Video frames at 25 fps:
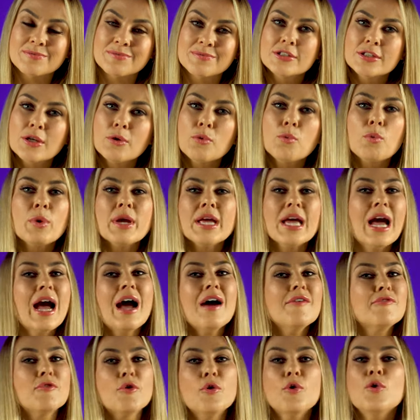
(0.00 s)
So we
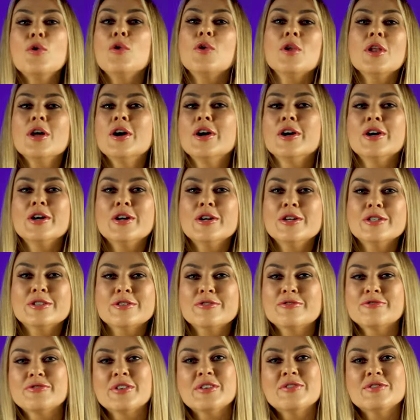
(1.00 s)
have all heard of
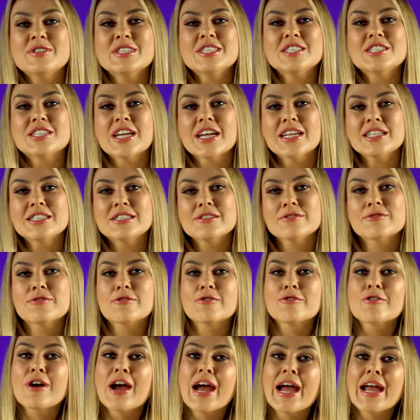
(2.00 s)
50 Shades of
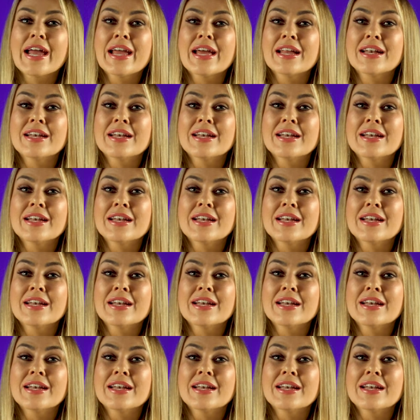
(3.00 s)
Grey,